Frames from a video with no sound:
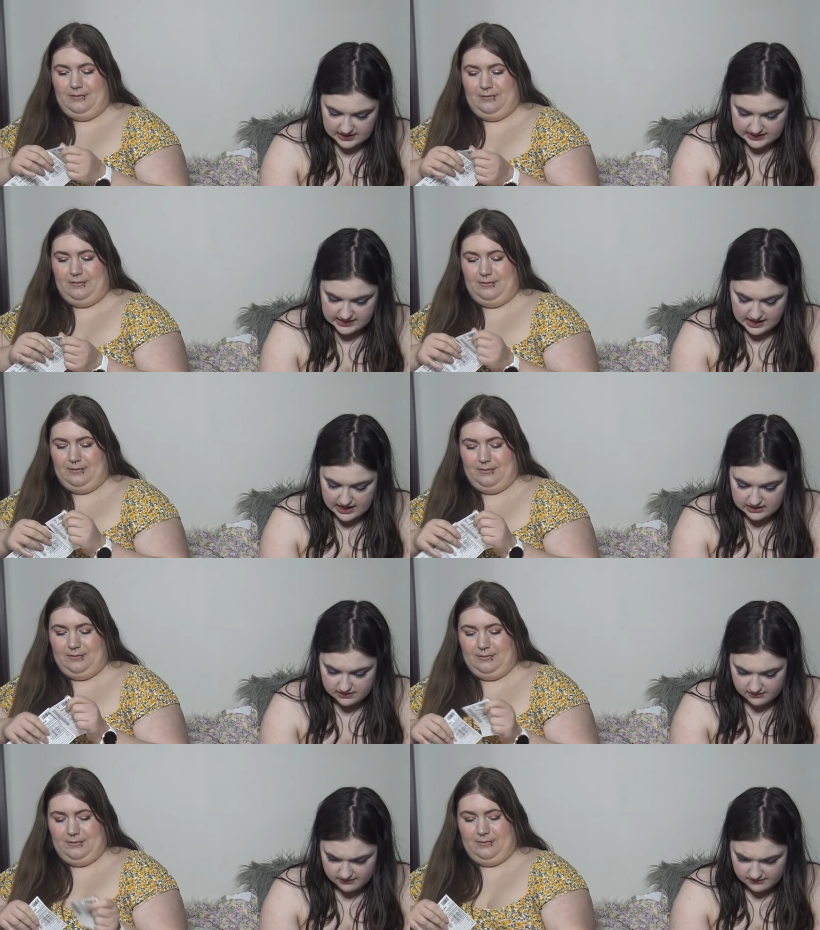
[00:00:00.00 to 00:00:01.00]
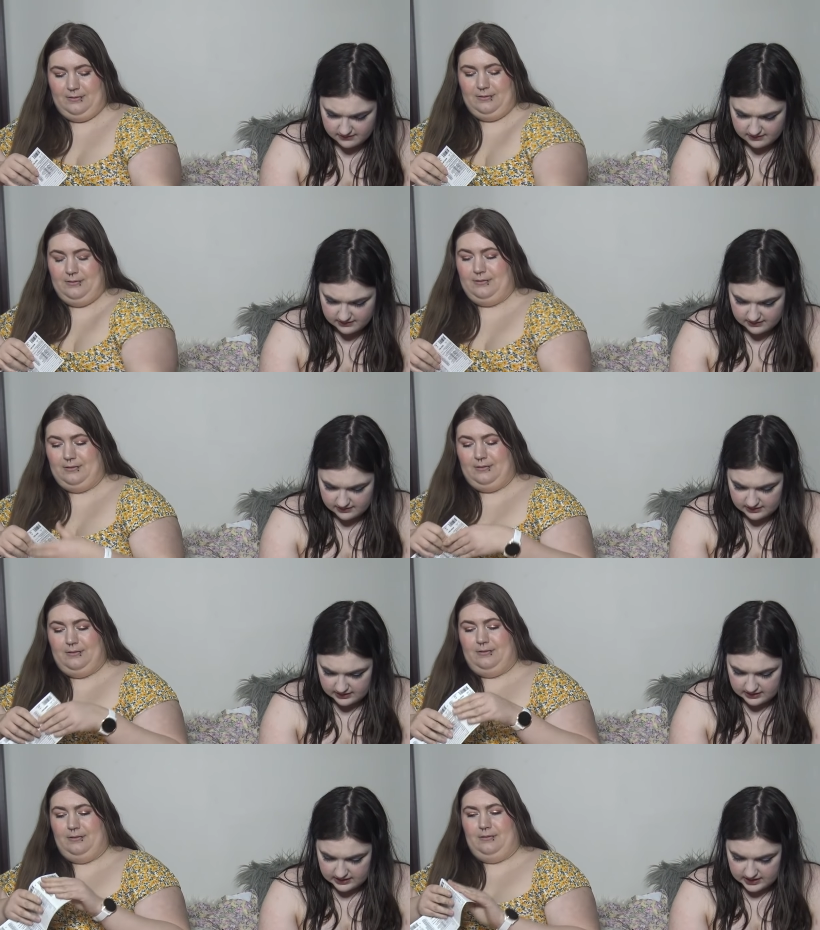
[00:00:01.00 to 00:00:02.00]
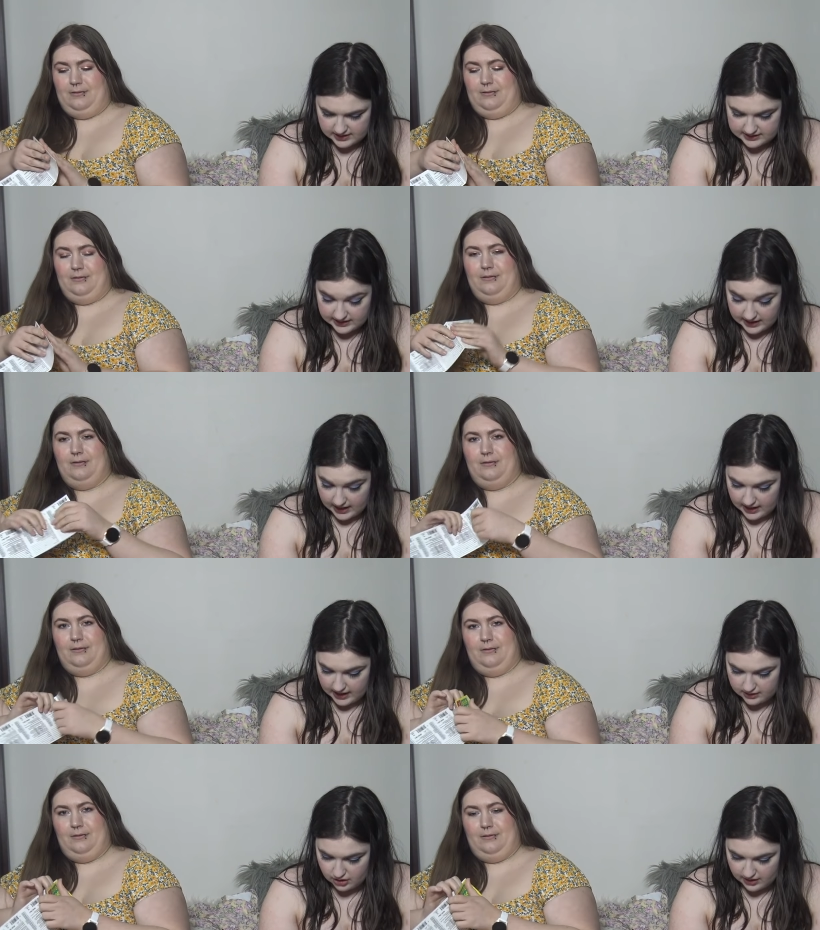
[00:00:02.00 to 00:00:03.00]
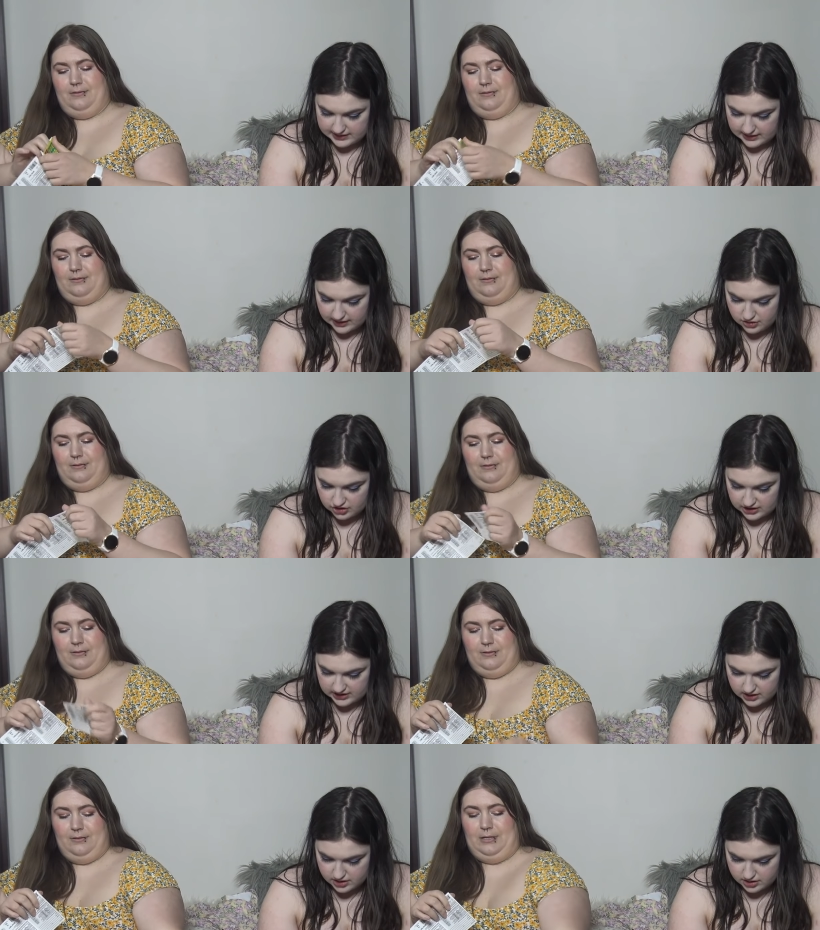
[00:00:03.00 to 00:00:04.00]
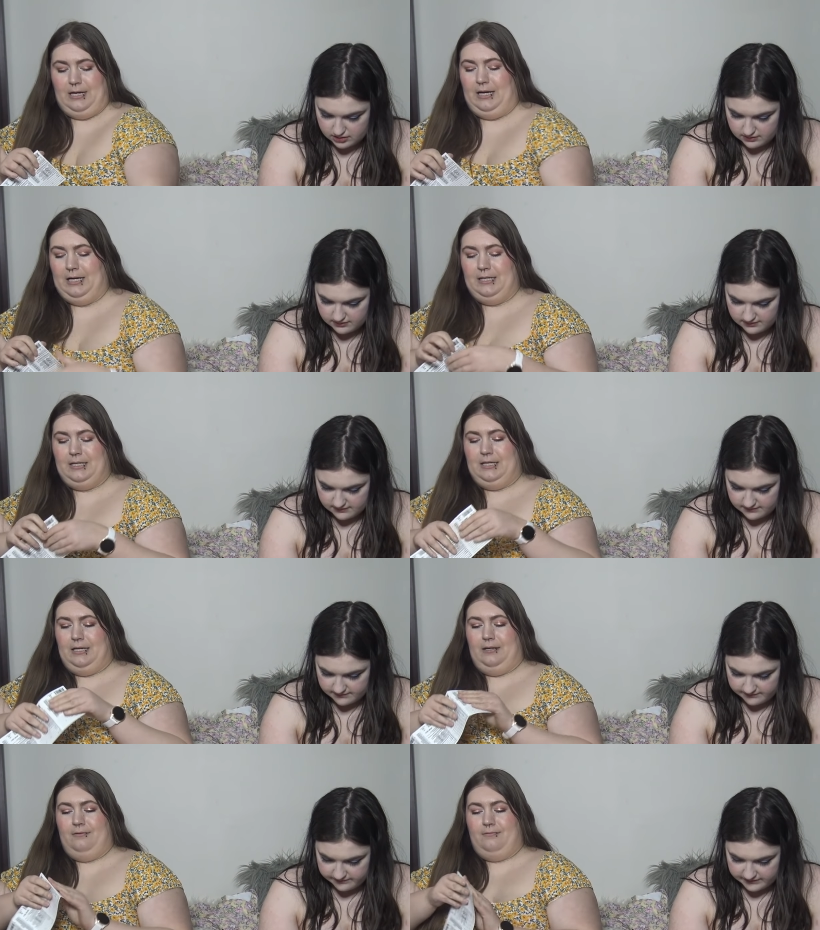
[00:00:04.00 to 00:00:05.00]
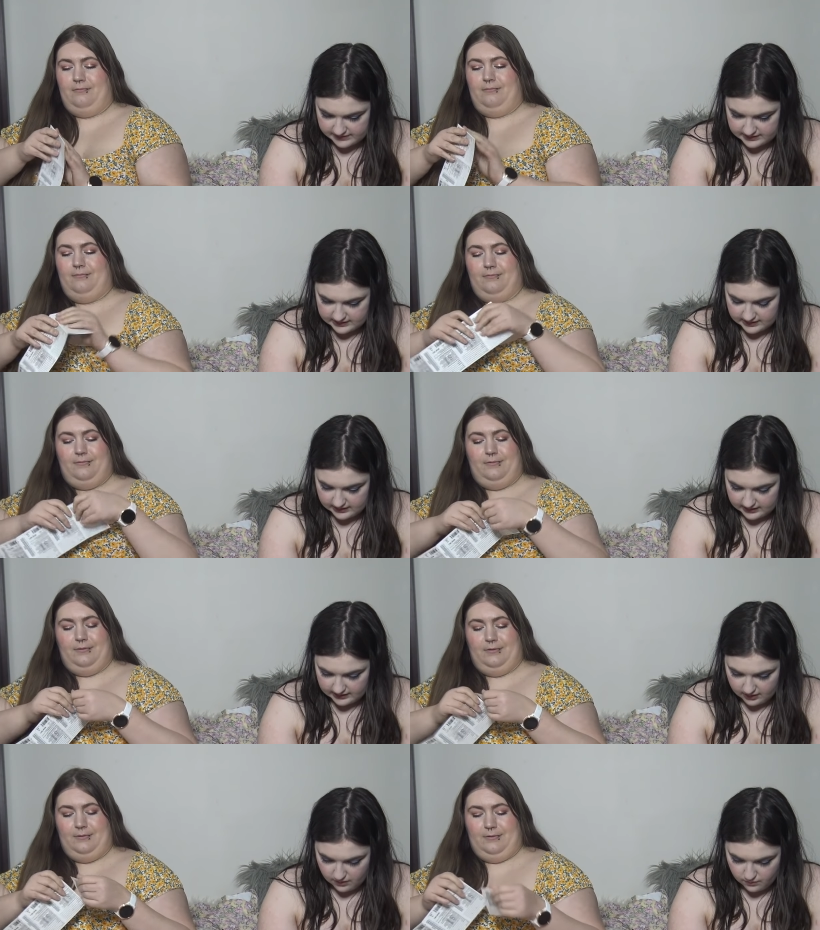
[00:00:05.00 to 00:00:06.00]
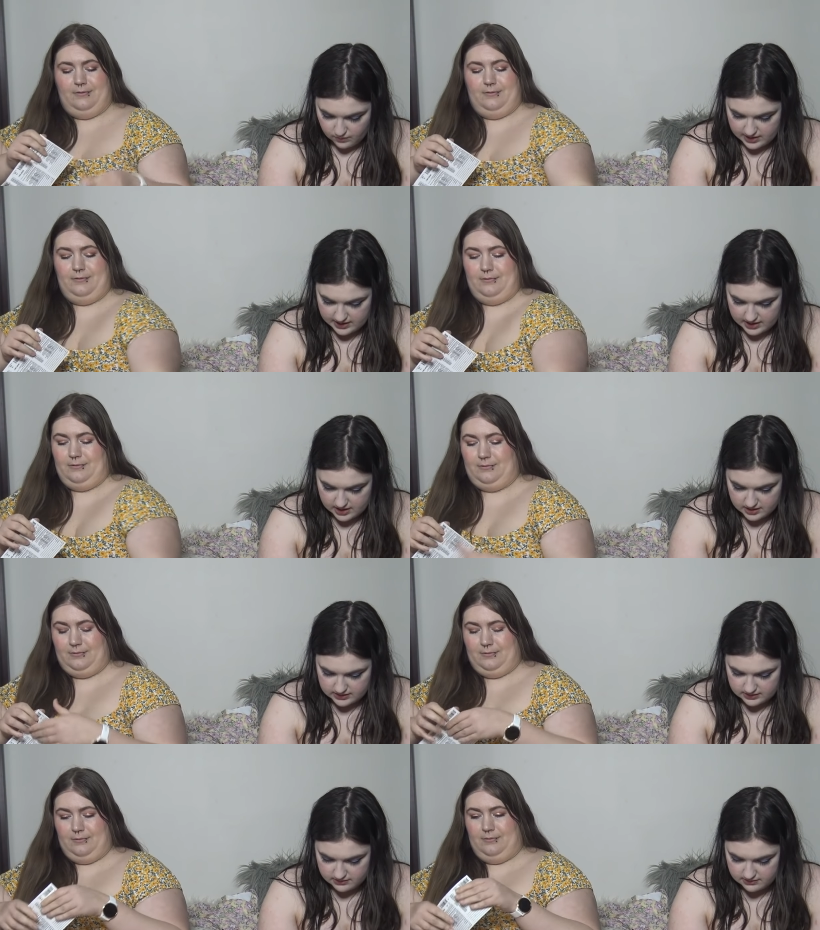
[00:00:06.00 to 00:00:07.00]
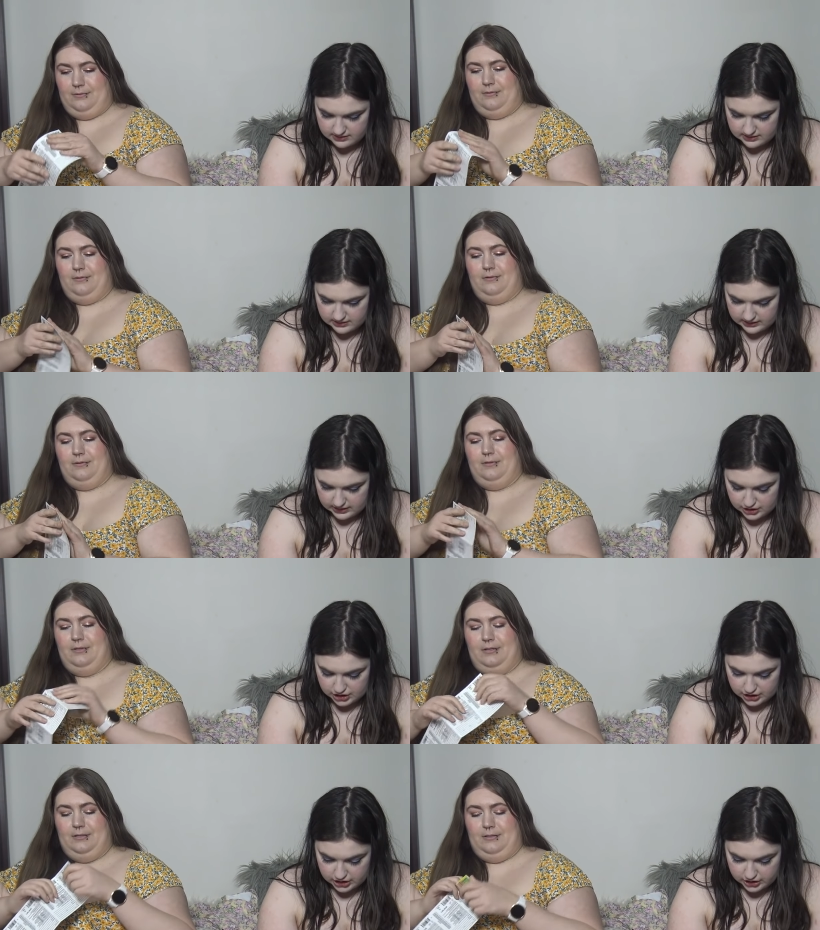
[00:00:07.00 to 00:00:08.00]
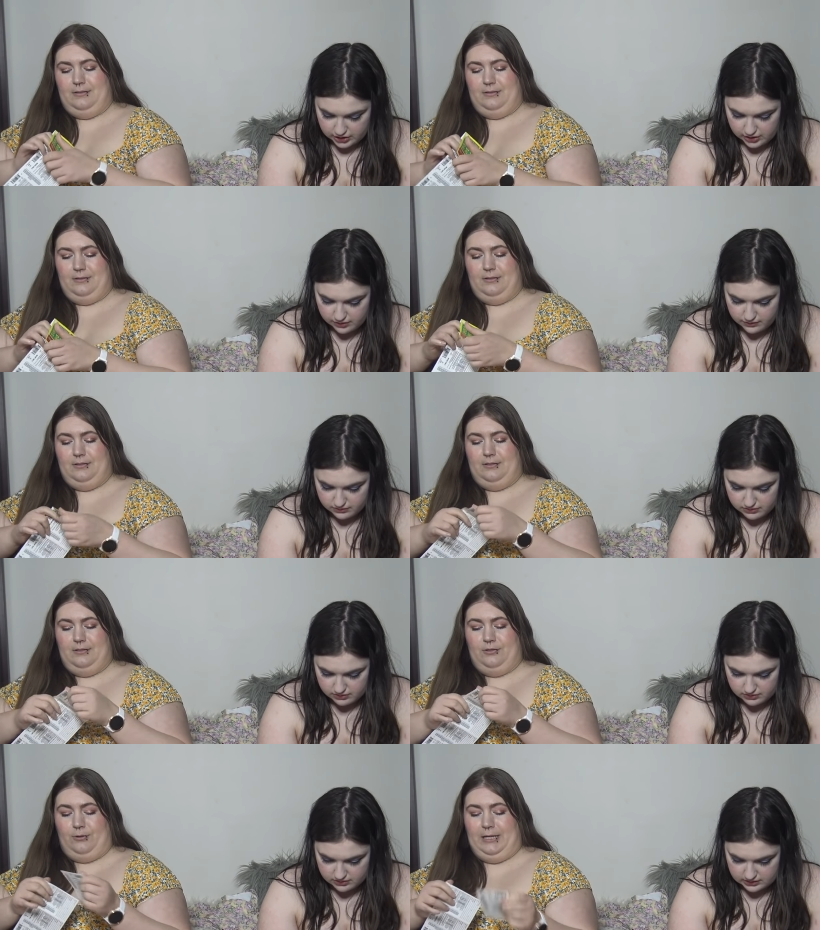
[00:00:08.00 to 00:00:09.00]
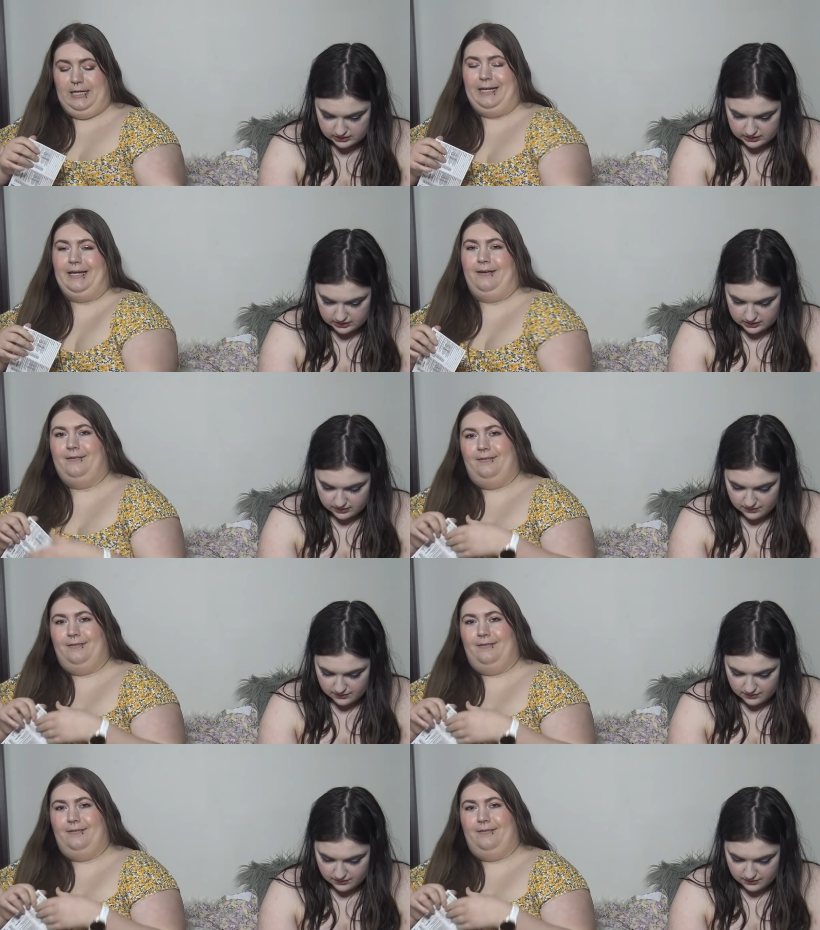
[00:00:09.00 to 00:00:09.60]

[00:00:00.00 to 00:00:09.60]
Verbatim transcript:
Speaker 1: Ten. Ten. No, it's a hundred. And a
Speaker 2: hundy.
Speaker 1: One. Two. Three.